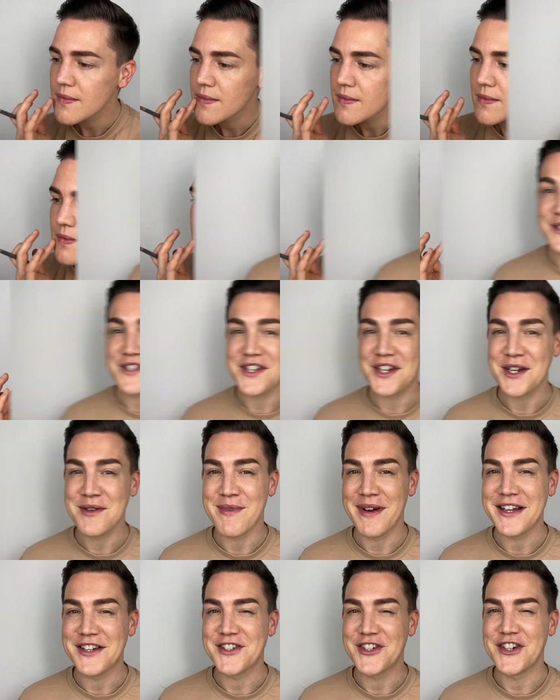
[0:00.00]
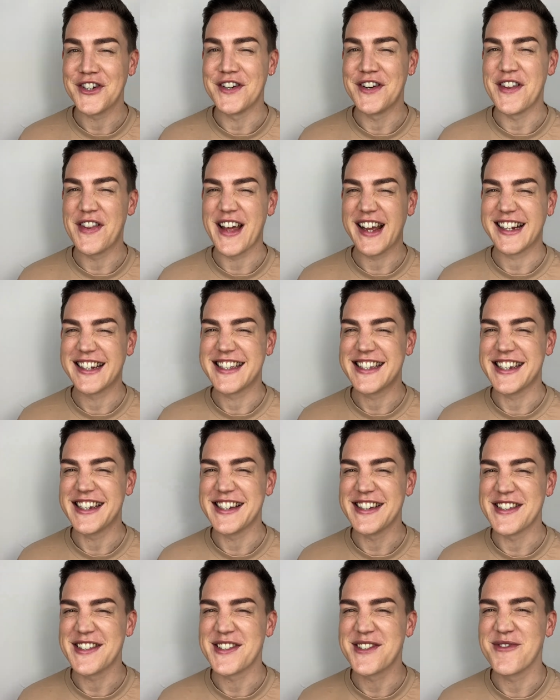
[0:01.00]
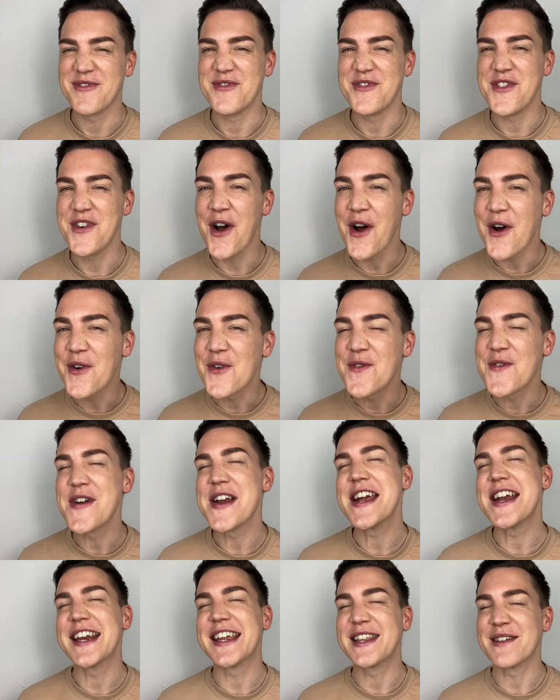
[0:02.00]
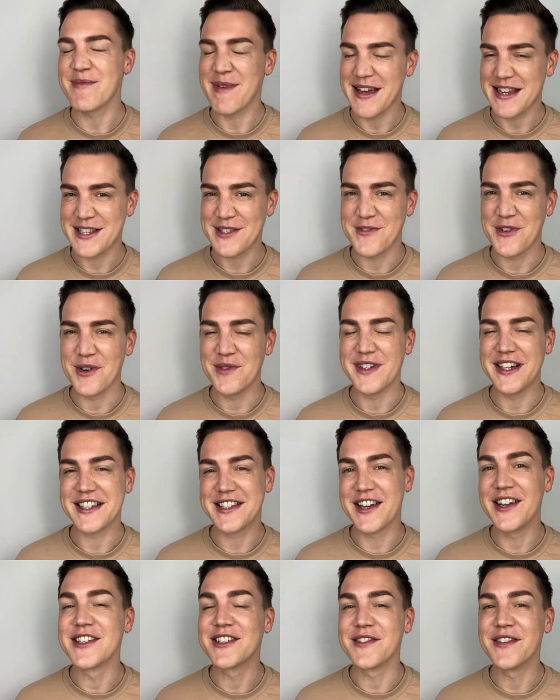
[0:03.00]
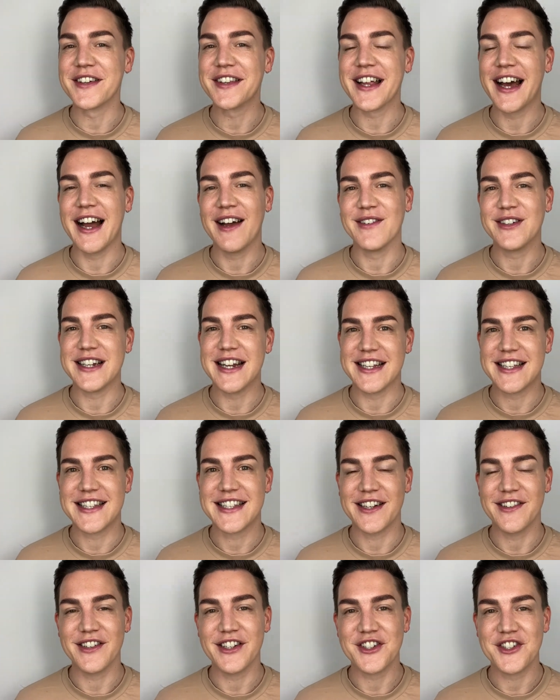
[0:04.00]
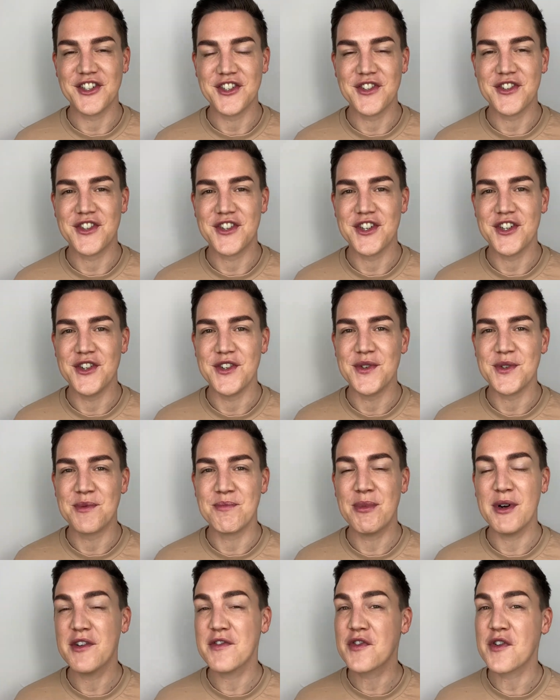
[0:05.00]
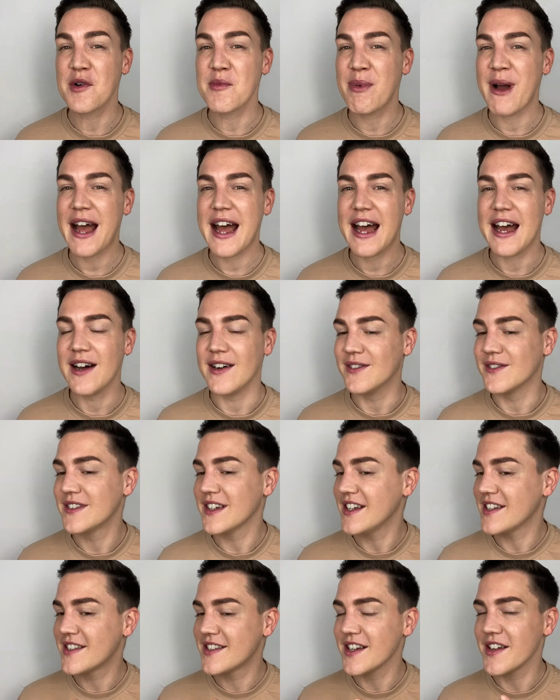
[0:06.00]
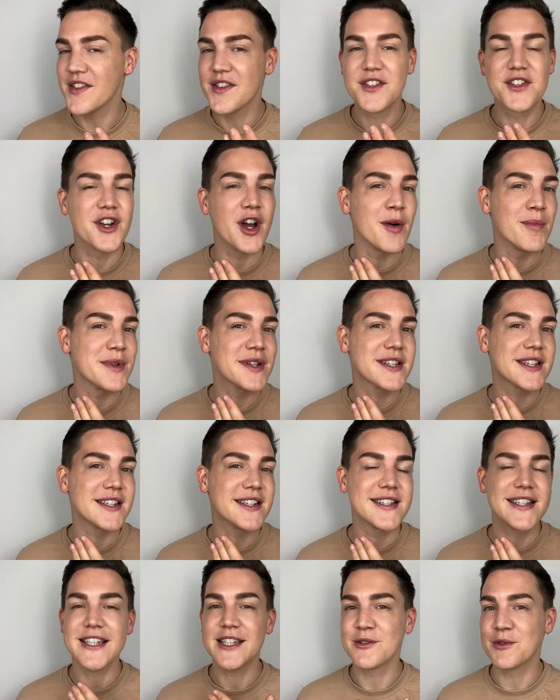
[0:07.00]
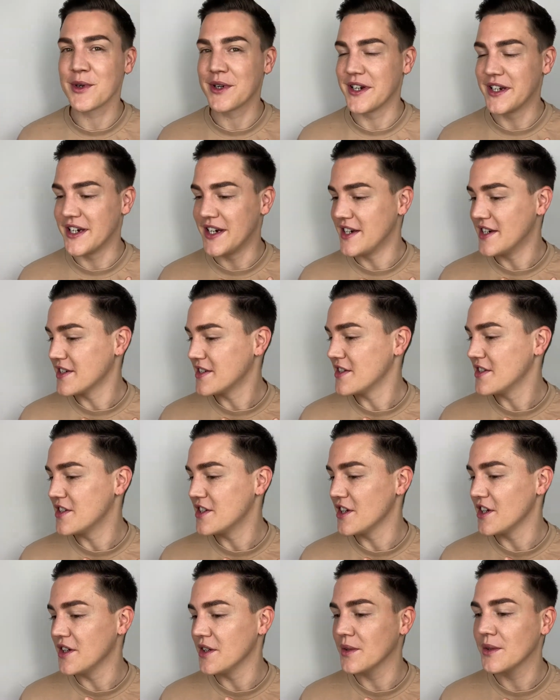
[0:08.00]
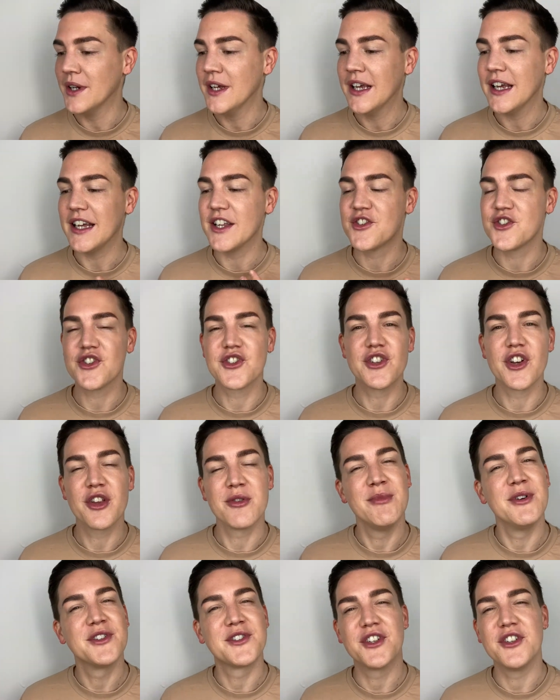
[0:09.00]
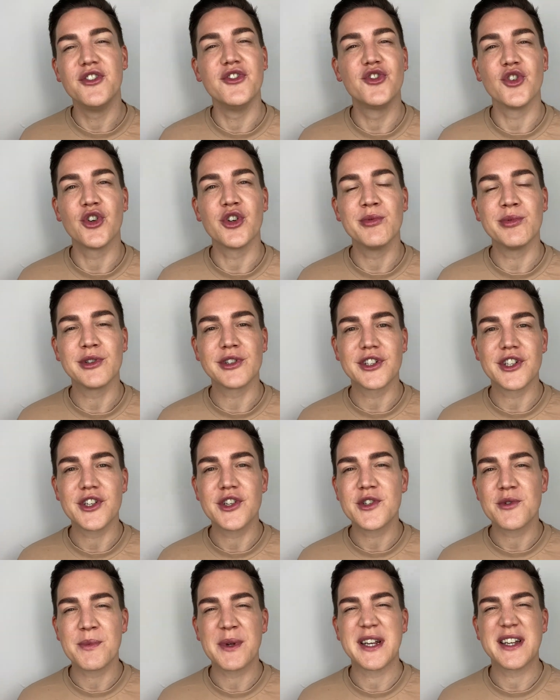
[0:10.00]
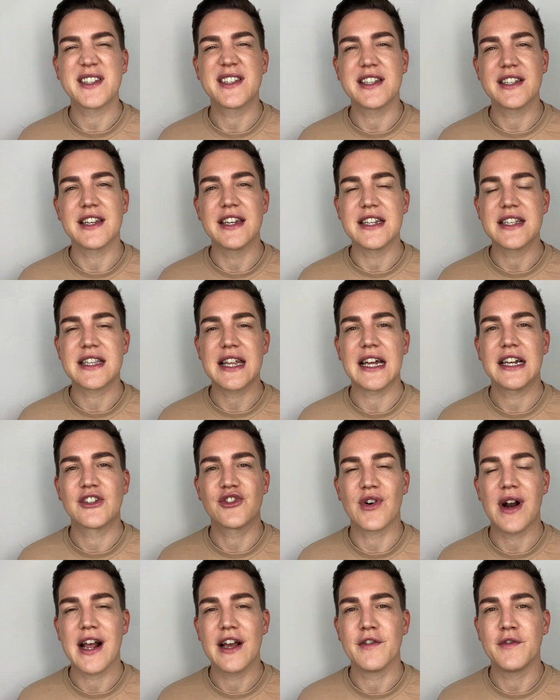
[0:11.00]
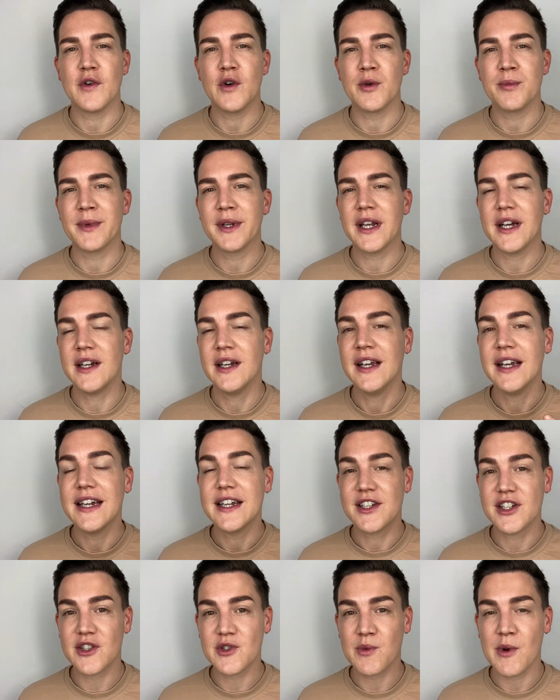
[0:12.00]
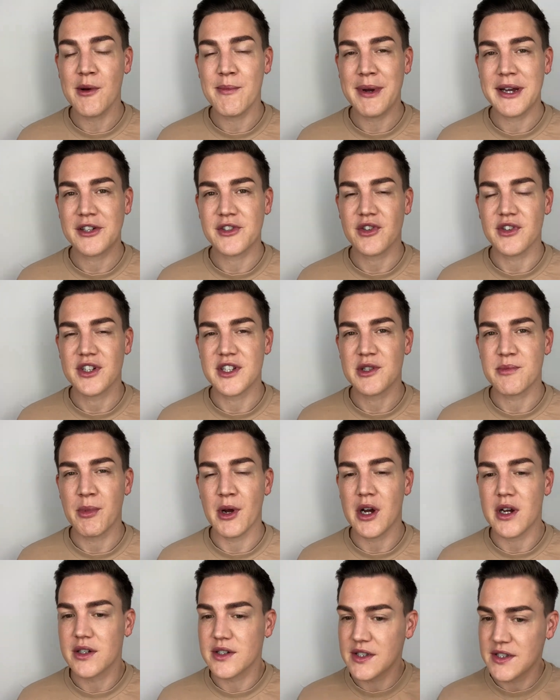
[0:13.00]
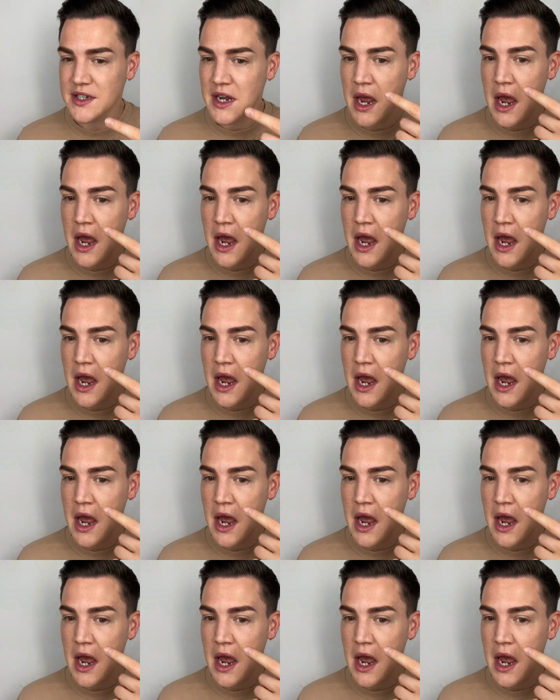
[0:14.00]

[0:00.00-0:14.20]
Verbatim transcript: Now, as you can imagine, that concealer's not really the best for me. It's not something that I would necessarily choose to use, but for a pound, it's done the job. It's concealed what it needed to do. It's just not the most enjoyable to use because it is that drier formula. It does work better on spots.